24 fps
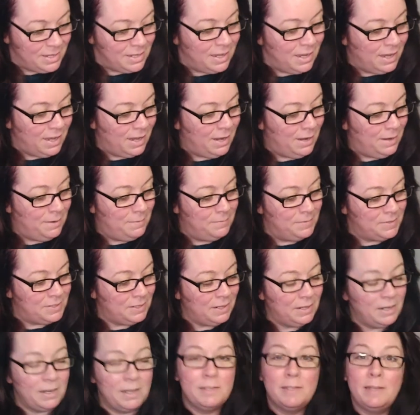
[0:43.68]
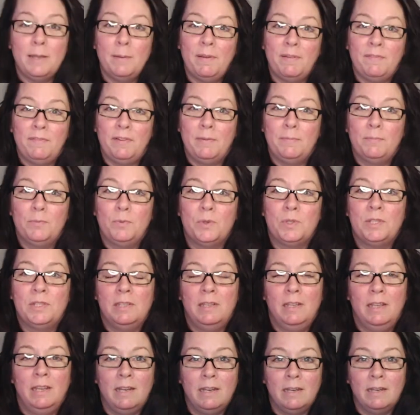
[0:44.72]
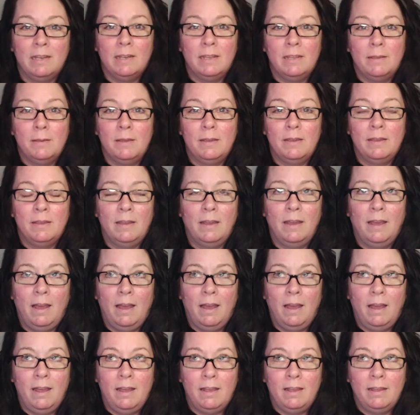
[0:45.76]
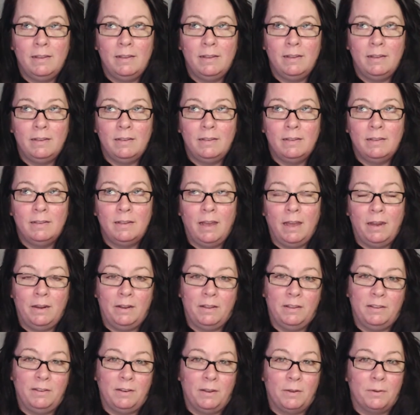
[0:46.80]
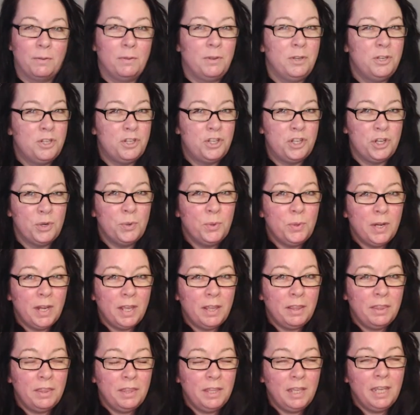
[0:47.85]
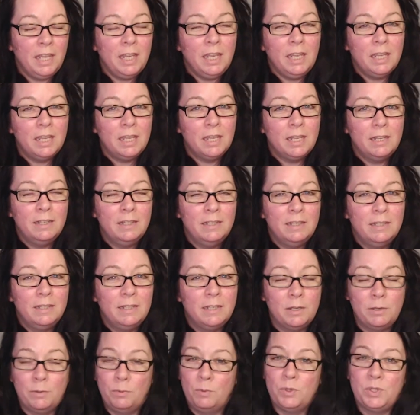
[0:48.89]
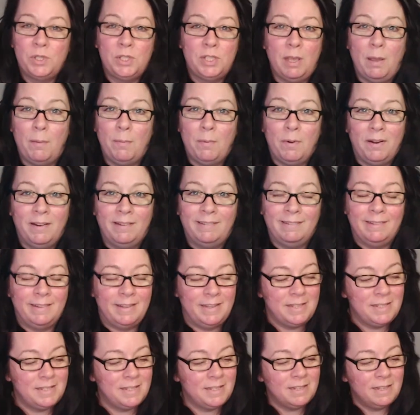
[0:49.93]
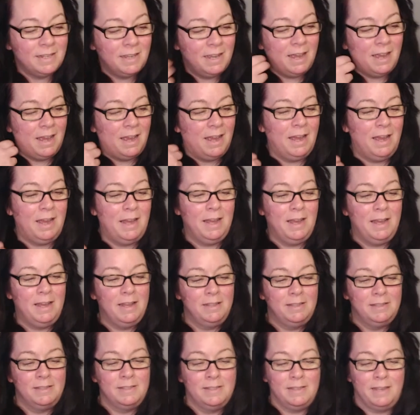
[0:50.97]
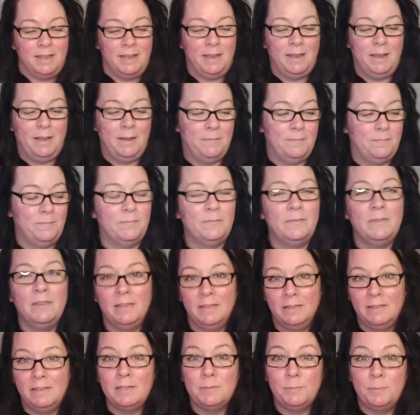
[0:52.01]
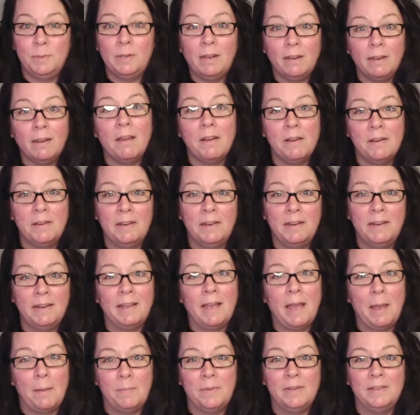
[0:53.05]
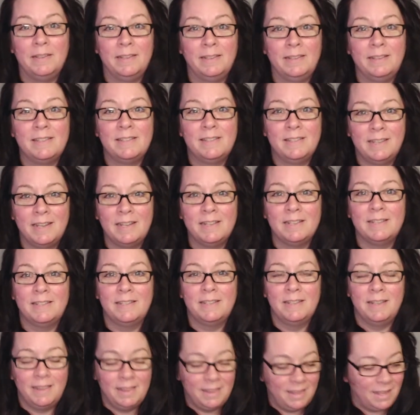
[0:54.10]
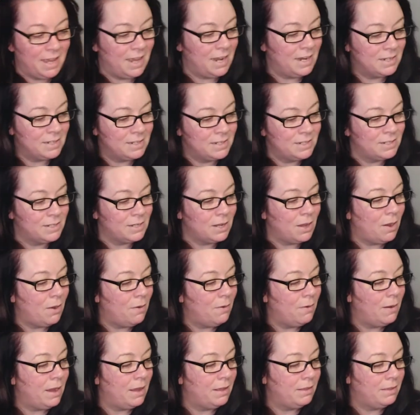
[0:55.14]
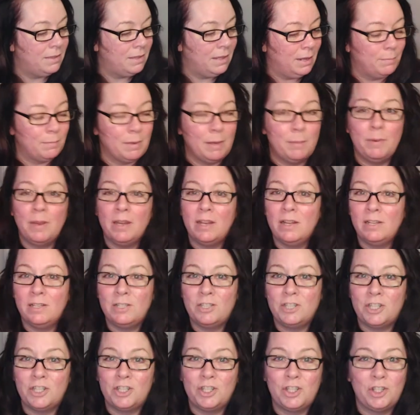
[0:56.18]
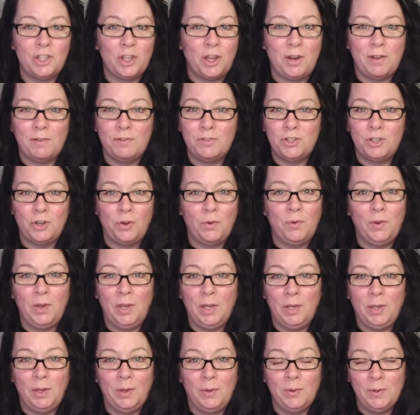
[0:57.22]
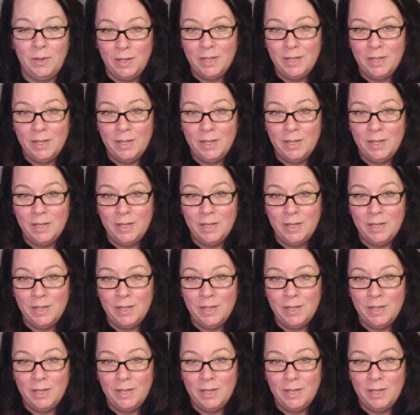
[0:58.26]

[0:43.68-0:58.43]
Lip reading: So the last time I filmed was in, I don't know, June, I think. It was summer at least, and there's been a lot of knitting happening since then. So I think maybe I'll just start off showing you